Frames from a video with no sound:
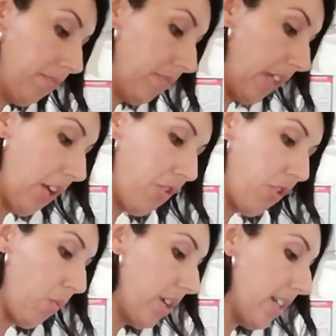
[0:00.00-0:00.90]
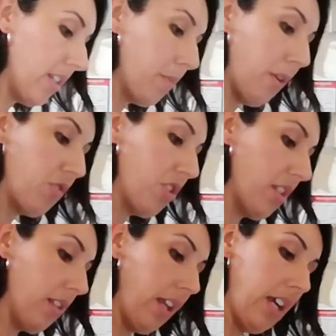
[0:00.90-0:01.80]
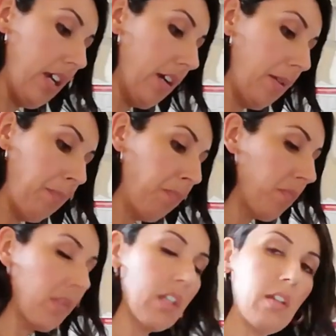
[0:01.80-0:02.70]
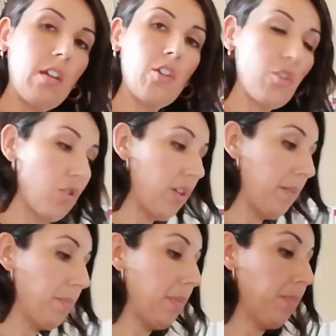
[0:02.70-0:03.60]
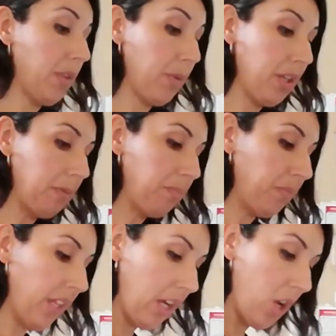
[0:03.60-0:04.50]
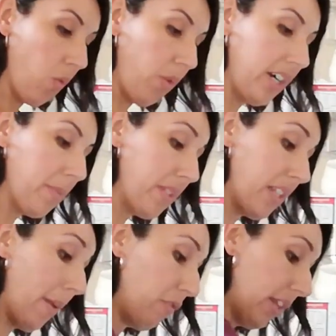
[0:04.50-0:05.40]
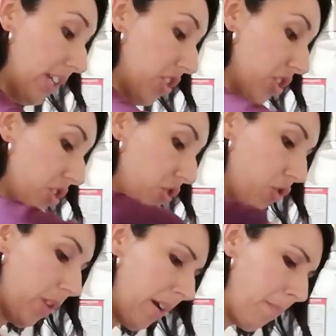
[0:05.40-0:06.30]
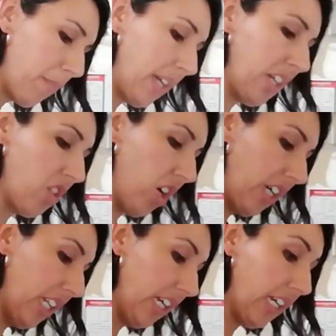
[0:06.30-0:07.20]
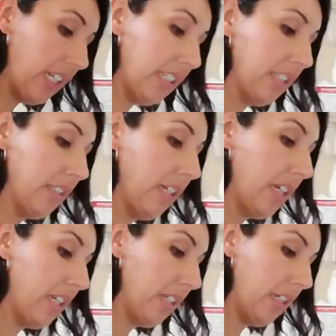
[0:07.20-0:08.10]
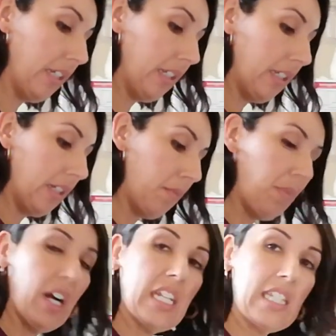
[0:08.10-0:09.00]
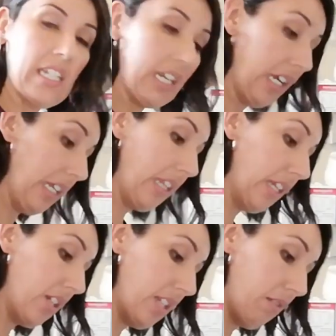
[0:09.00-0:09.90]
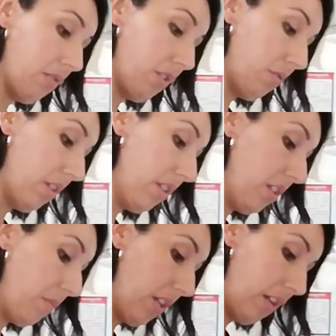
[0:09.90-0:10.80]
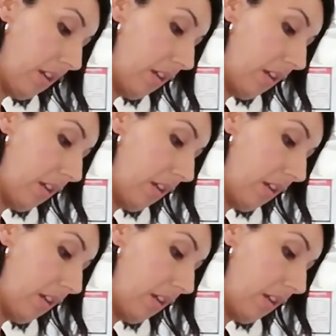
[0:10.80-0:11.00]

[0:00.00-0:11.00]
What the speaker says: I don't know what it is about just like shrimp. There we go. What it is about like just shrimp and garlic and pasta. That just sounds so good to me.